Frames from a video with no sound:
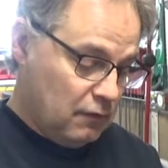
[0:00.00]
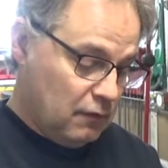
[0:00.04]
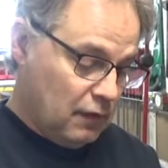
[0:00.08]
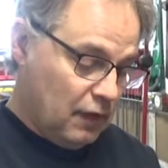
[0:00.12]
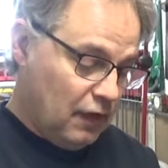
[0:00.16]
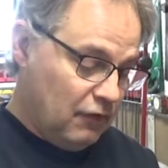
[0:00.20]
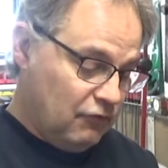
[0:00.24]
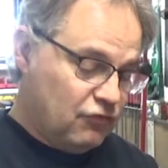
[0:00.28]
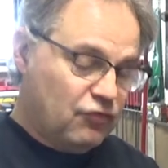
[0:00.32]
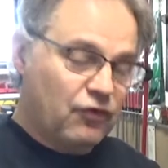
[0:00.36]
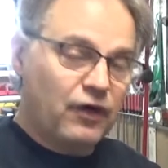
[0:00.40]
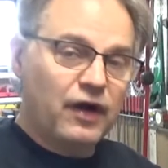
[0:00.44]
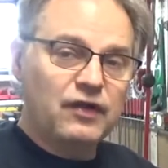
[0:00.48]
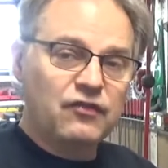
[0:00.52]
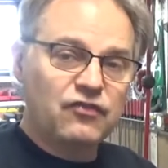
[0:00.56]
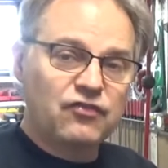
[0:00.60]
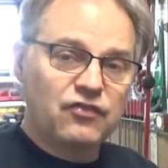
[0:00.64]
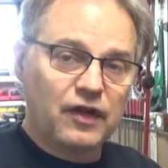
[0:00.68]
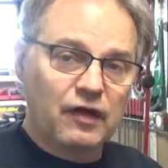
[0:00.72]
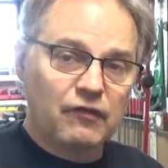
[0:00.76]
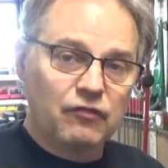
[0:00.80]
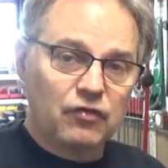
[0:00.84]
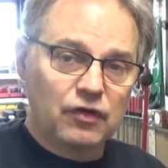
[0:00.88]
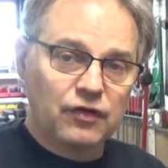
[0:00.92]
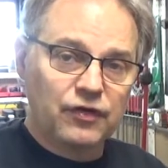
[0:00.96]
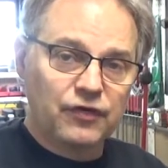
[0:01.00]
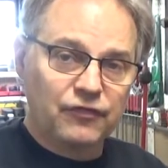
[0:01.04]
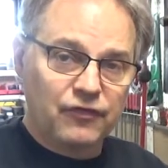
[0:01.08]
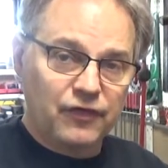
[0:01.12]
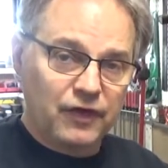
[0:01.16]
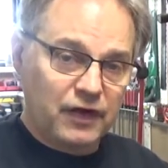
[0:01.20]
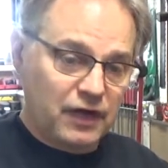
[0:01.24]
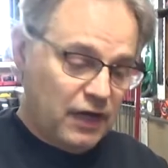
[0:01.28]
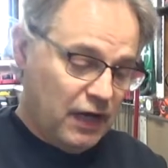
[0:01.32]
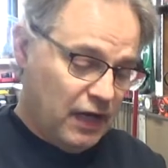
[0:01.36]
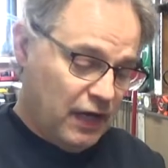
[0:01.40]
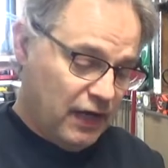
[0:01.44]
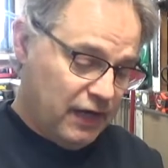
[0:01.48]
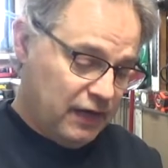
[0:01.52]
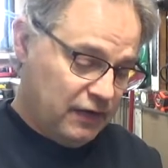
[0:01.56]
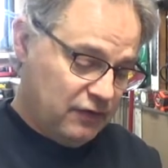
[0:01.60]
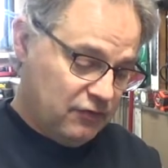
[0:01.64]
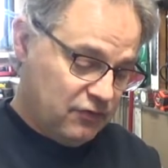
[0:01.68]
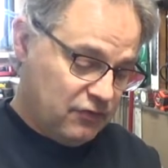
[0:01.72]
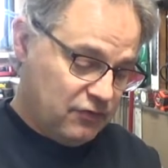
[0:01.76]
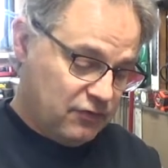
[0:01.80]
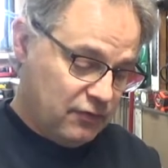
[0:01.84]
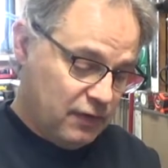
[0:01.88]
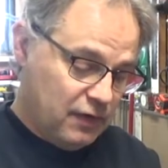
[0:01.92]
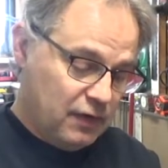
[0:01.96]
I've tried several different
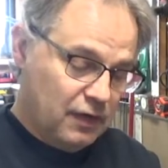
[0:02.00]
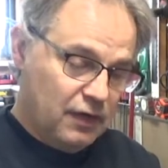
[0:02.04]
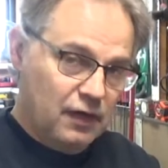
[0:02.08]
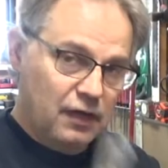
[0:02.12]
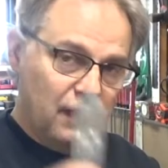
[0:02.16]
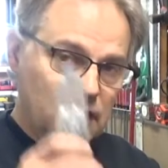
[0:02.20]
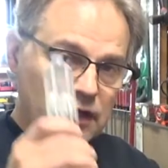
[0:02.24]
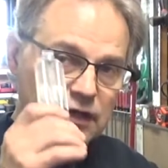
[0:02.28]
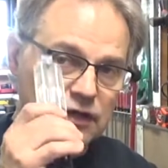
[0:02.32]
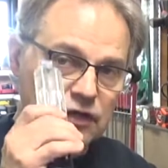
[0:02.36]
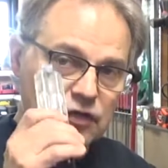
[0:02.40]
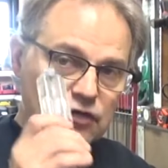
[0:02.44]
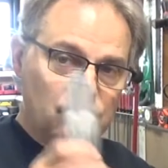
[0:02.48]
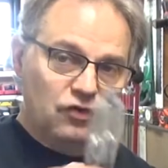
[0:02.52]
kinds. You